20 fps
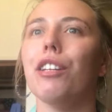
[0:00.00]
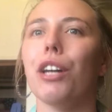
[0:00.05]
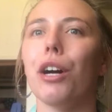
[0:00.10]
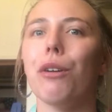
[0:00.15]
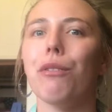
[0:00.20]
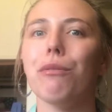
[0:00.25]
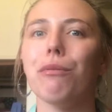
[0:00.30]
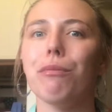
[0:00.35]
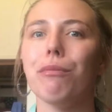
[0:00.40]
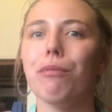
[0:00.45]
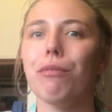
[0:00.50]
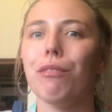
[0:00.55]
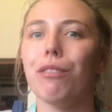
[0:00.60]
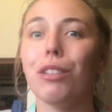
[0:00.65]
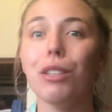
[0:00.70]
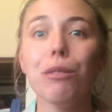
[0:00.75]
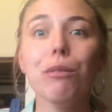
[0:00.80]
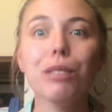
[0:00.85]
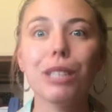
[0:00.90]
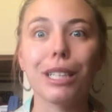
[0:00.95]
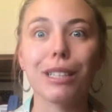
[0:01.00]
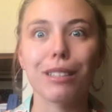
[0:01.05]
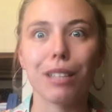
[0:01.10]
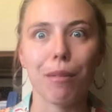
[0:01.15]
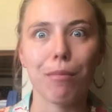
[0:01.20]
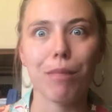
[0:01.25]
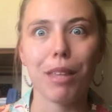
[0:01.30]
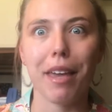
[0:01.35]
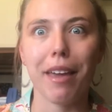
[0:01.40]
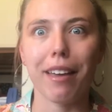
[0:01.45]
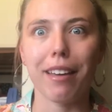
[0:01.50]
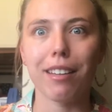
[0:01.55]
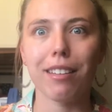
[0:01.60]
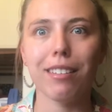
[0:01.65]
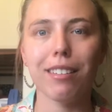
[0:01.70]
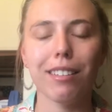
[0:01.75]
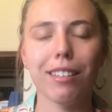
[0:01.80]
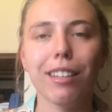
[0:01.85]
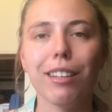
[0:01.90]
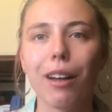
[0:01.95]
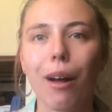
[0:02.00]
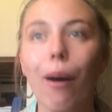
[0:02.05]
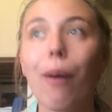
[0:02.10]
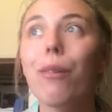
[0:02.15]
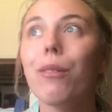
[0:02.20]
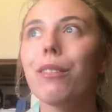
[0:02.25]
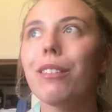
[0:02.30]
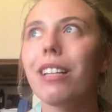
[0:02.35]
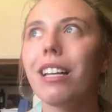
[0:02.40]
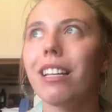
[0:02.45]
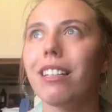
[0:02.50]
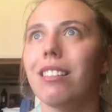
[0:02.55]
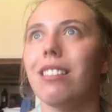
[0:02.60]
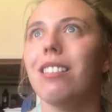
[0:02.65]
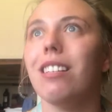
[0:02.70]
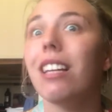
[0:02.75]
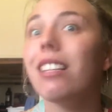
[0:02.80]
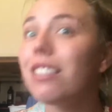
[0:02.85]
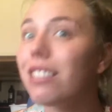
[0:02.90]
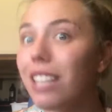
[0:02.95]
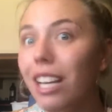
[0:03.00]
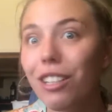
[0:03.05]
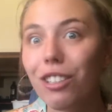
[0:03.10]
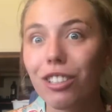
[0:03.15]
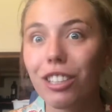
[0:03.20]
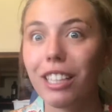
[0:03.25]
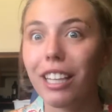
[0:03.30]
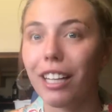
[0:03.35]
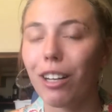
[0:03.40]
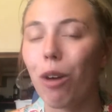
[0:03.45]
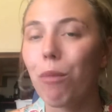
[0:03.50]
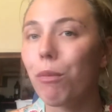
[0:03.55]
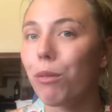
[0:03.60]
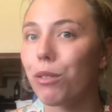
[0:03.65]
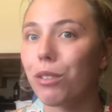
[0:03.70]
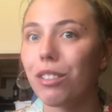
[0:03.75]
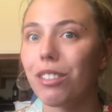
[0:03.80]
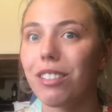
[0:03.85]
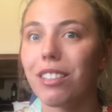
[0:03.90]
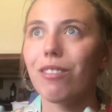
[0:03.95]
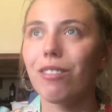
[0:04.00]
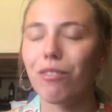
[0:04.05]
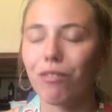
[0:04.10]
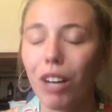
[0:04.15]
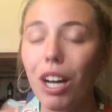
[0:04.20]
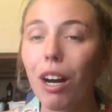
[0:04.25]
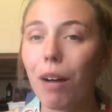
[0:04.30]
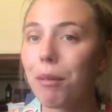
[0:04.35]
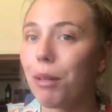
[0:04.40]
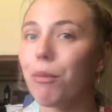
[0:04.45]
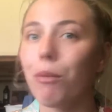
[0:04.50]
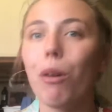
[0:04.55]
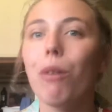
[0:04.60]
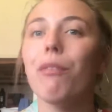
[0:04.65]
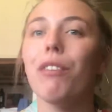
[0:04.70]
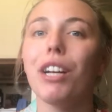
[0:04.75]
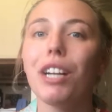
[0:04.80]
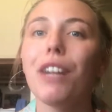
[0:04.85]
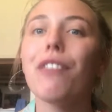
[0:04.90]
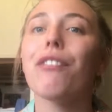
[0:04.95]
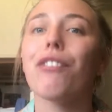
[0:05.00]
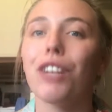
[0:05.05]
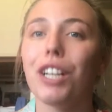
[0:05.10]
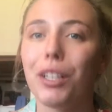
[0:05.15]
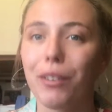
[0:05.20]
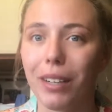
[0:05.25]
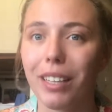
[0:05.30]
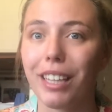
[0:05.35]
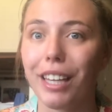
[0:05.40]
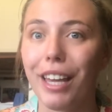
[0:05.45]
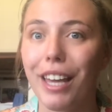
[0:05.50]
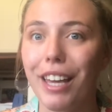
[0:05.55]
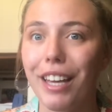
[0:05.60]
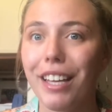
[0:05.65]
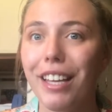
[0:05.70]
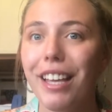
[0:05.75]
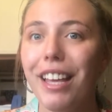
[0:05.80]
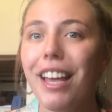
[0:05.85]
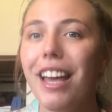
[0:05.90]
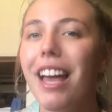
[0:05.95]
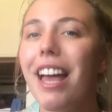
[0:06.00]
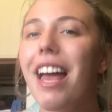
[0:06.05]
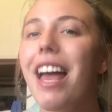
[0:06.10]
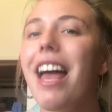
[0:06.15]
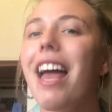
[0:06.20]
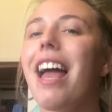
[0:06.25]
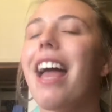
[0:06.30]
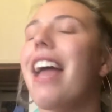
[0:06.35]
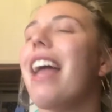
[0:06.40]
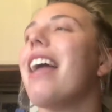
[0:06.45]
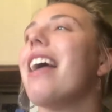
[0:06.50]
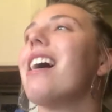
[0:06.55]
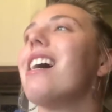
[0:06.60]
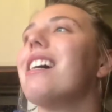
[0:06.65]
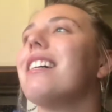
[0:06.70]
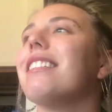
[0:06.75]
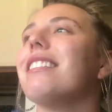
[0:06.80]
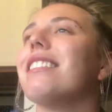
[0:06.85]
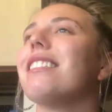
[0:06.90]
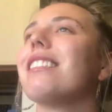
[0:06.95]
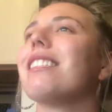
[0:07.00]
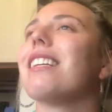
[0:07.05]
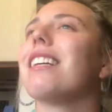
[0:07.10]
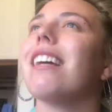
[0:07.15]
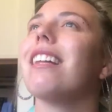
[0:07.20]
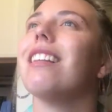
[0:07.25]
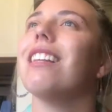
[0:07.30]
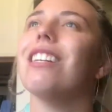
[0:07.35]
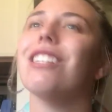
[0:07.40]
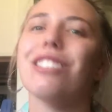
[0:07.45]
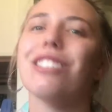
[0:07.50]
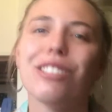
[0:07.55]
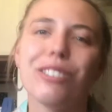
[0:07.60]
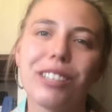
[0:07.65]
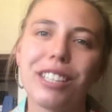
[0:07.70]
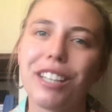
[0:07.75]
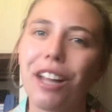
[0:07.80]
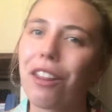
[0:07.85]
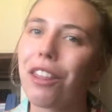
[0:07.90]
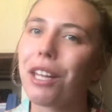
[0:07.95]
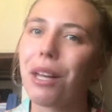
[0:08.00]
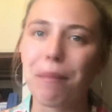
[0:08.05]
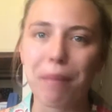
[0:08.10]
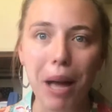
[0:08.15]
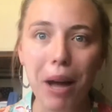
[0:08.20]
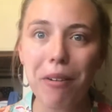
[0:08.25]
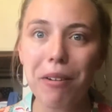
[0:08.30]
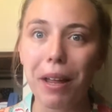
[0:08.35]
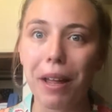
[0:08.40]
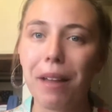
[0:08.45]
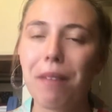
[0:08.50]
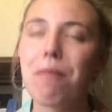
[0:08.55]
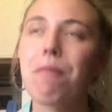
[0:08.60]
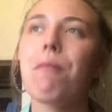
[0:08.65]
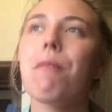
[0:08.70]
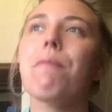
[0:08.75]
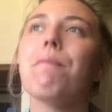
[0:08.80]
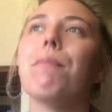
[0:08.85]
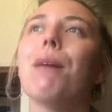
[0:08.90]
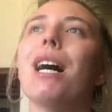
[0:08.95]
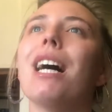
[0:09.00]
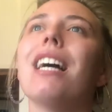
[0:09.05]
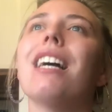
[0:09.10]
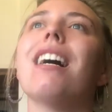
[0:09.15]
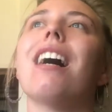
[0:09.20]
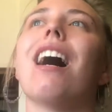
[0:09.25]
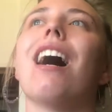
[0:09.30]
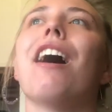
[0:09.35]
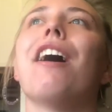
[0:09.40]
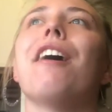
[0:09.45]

you know, losing something, you know, essentially, like, almost, I mean, well, very frequently, and they're doing nothing about it. But